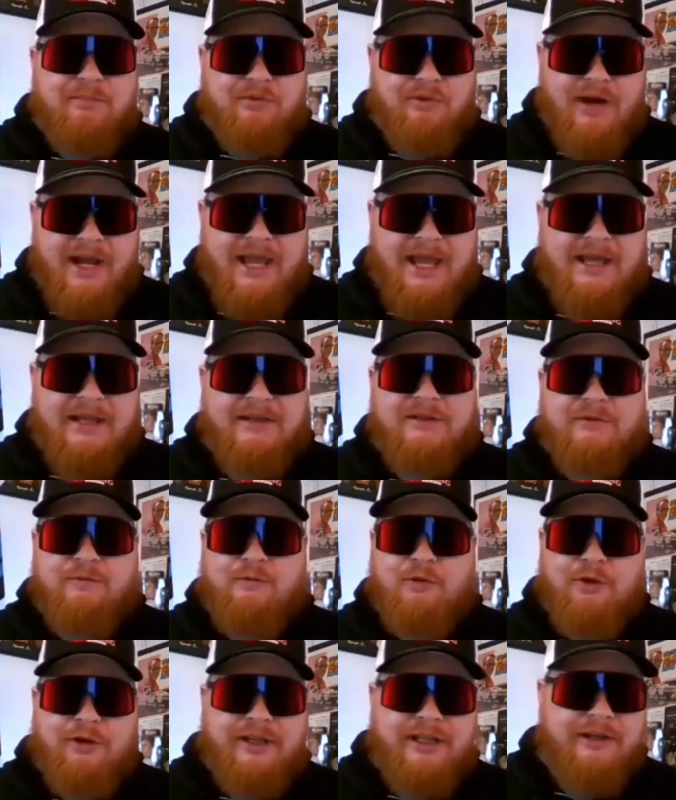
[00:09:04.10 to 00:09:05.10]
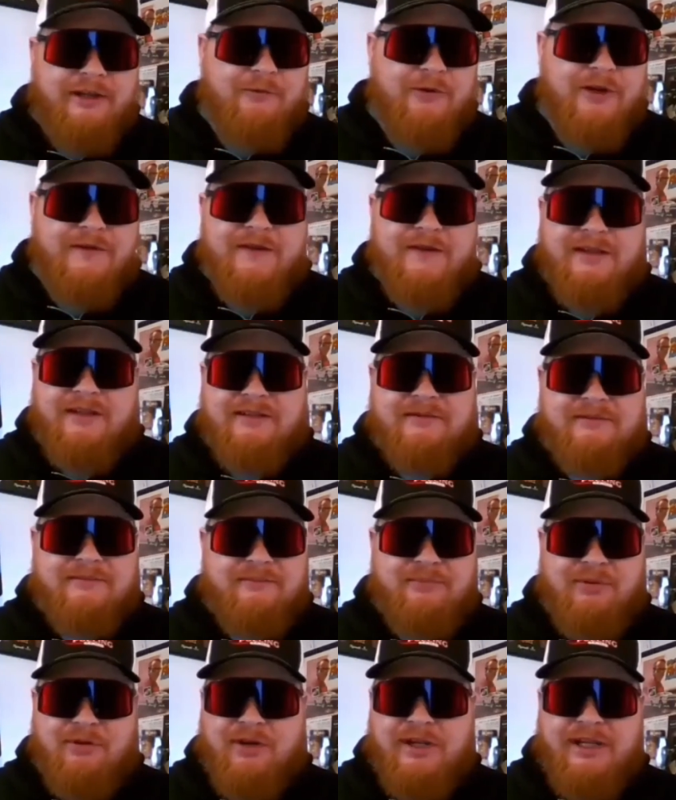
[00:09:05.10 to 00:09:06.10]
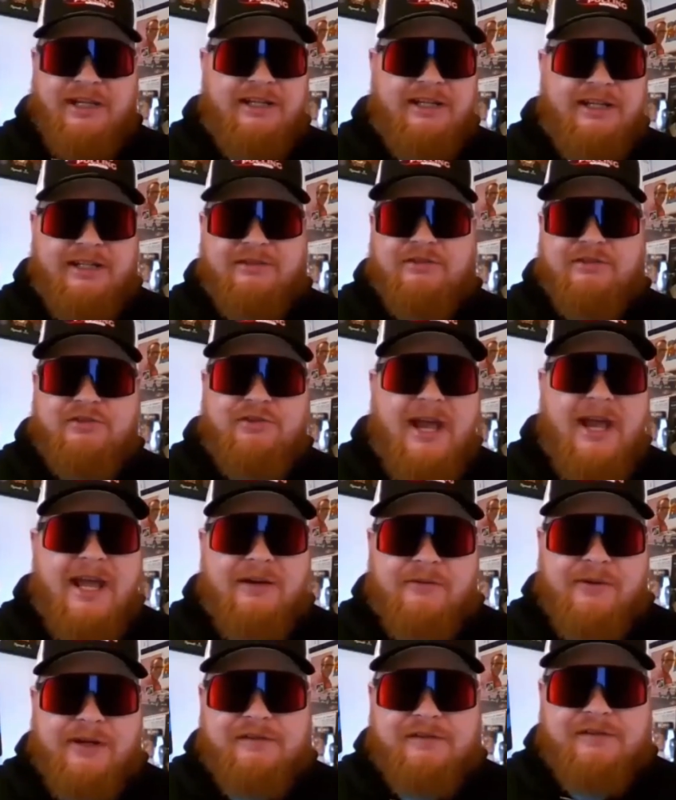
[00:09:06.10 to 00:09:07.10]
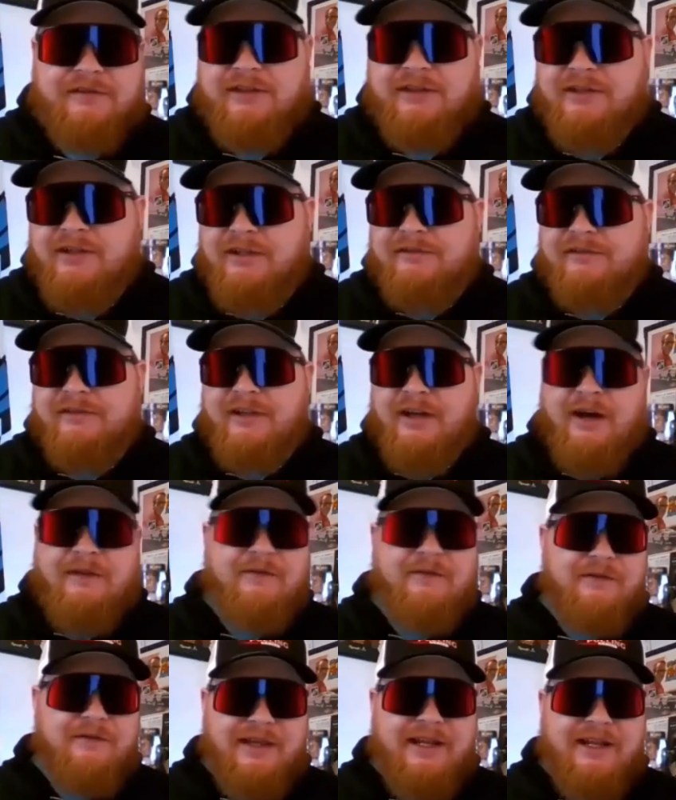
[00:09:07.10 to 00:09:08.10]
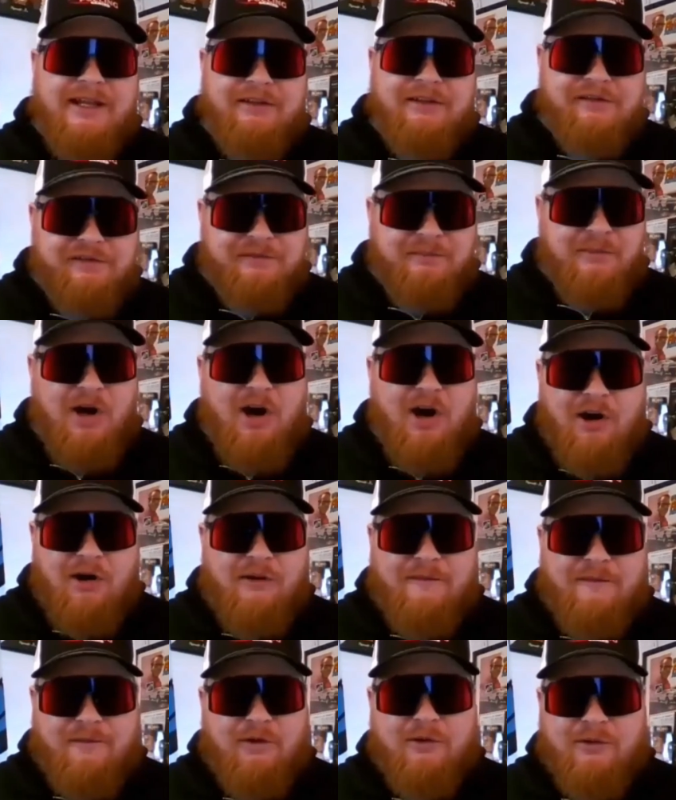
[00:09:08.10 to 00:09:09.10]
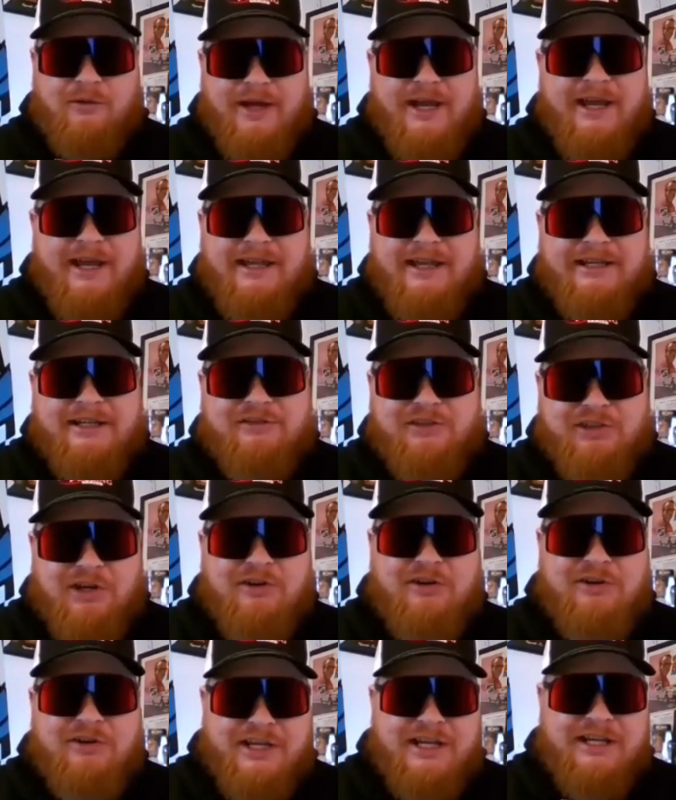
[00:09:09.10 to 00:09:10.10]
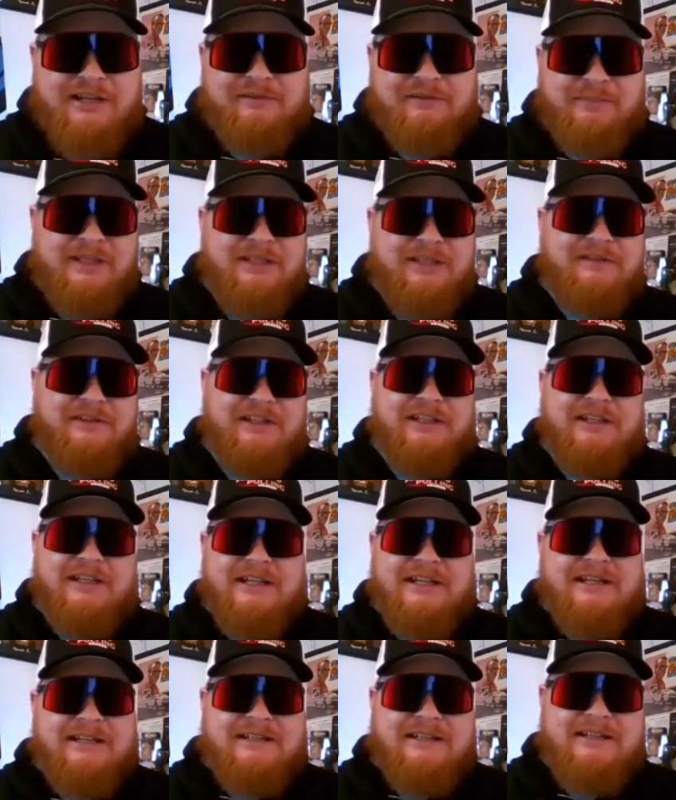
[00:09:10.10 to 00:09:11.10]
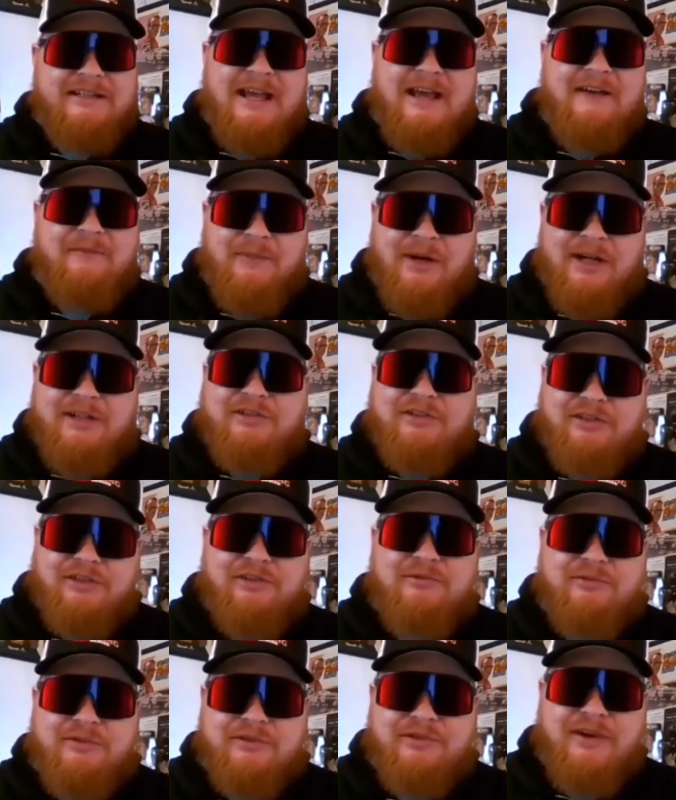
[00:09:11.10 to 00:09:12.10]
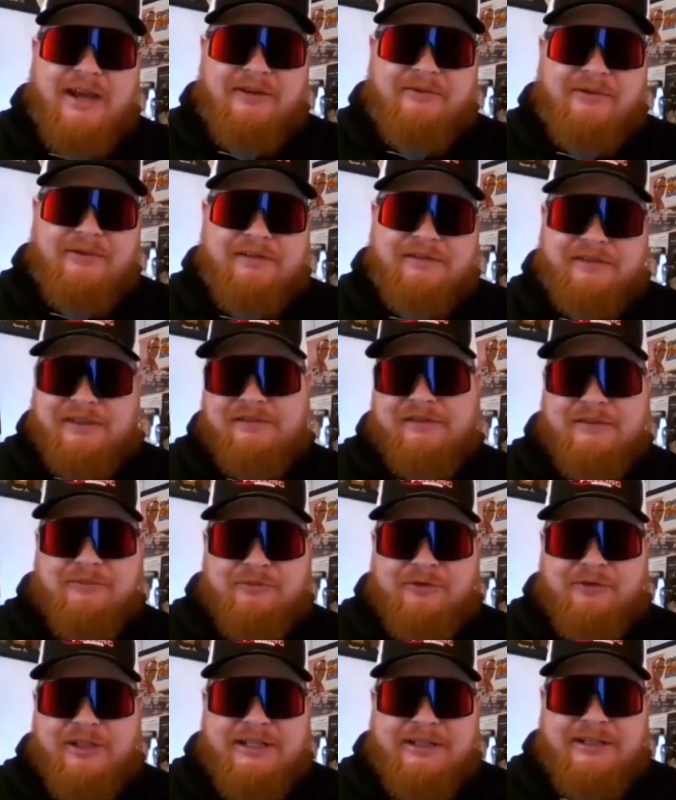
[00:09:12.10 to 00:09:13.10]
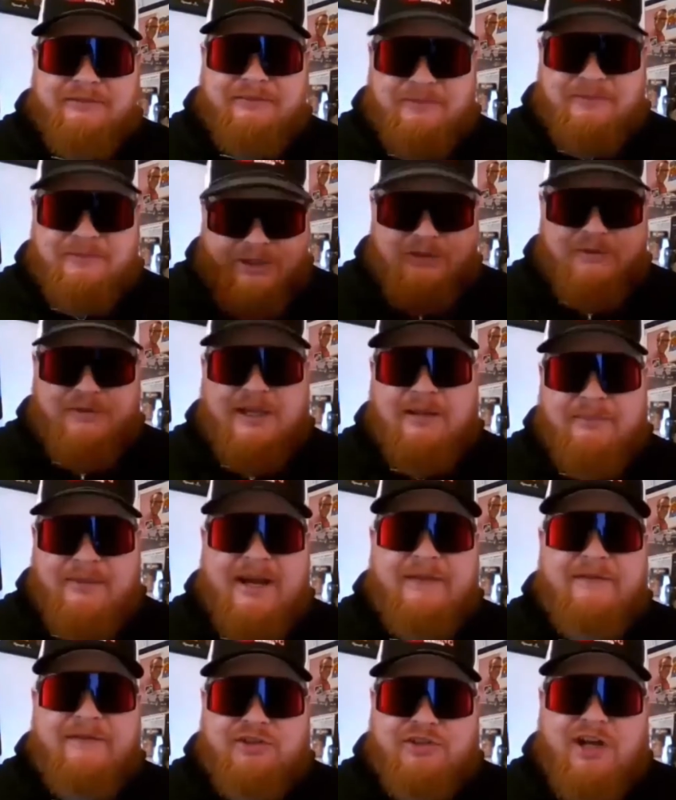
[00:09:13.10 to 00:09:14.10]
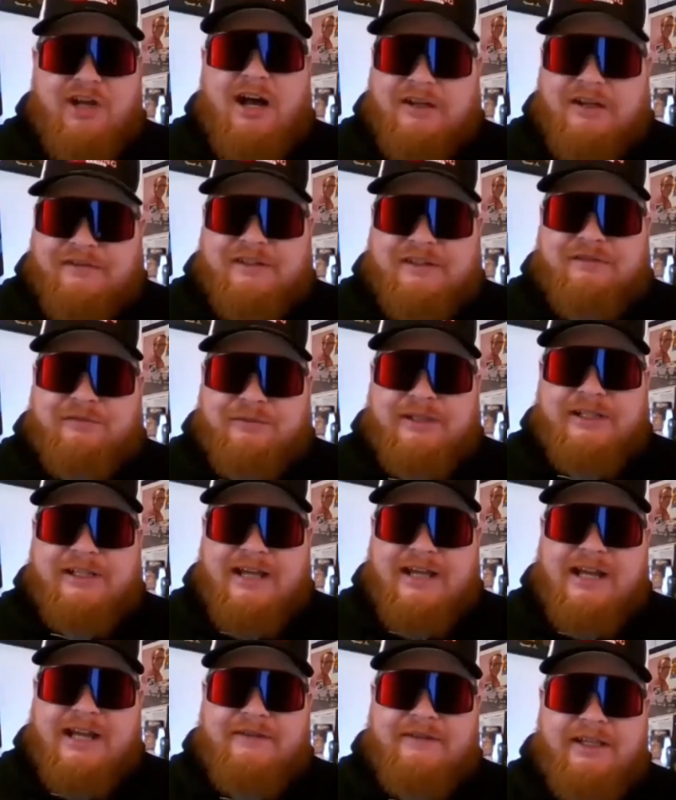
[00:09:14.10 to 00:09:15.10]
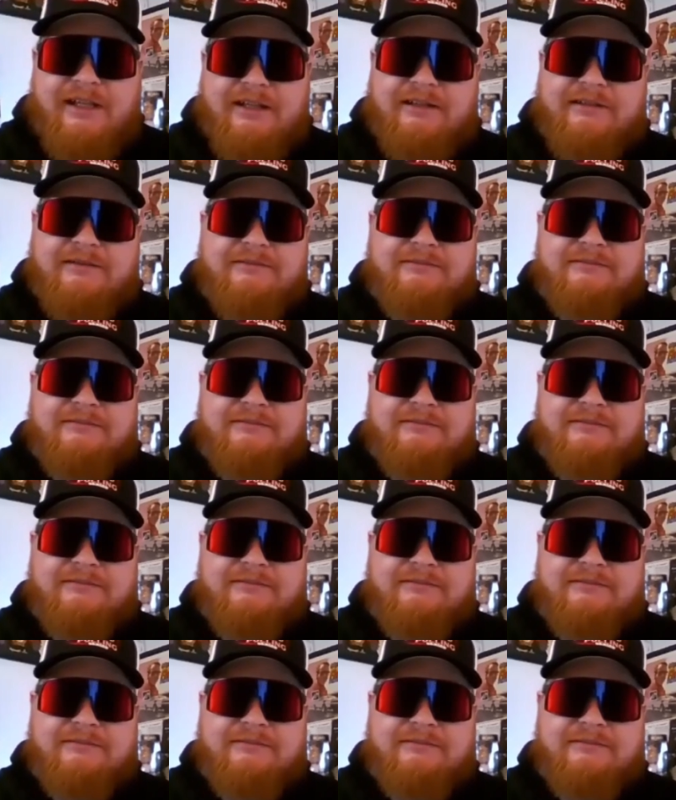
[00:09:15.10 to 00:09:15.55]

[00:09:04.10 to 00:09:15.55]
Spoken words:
brand and working with it and putting it into drag racing? Because other than a small foray in his younger days, Penske didn't have much to do with drag racing. So really, when you think about the shocks, that's really kind of it.